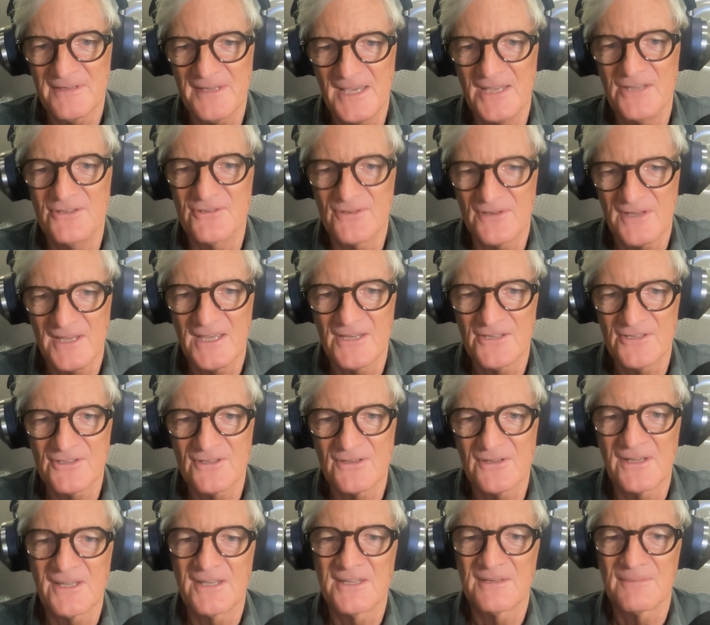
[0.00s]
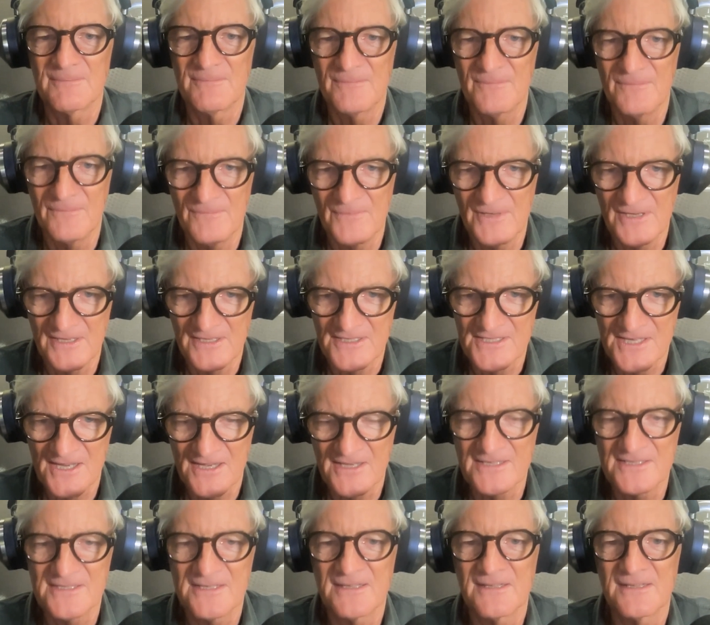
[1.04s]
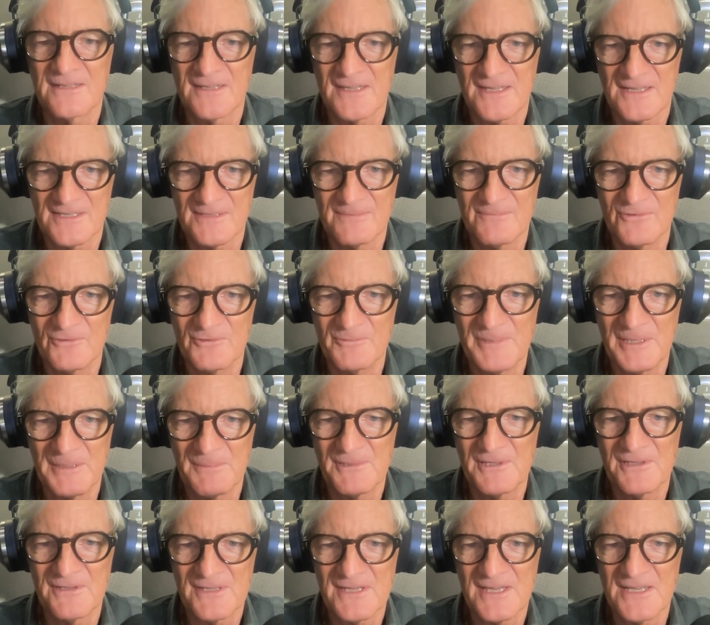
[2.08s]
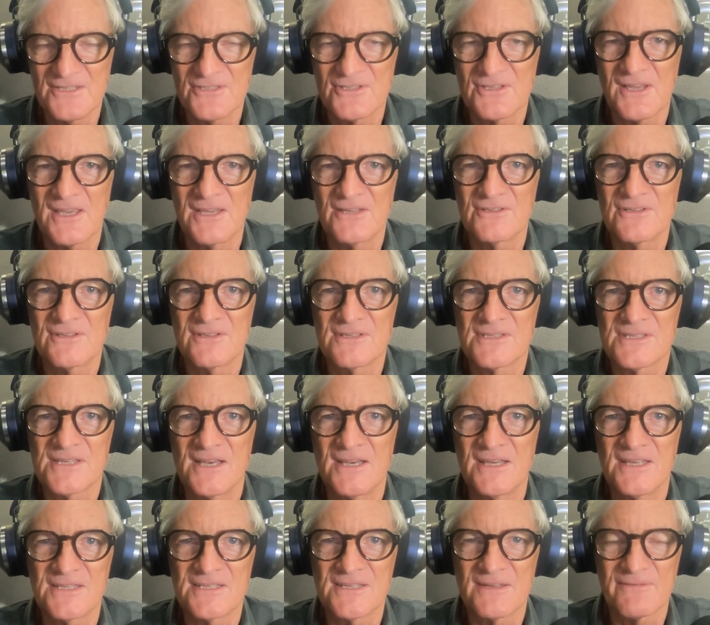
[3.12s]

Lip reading: education getting exciting and getting more people into education and science.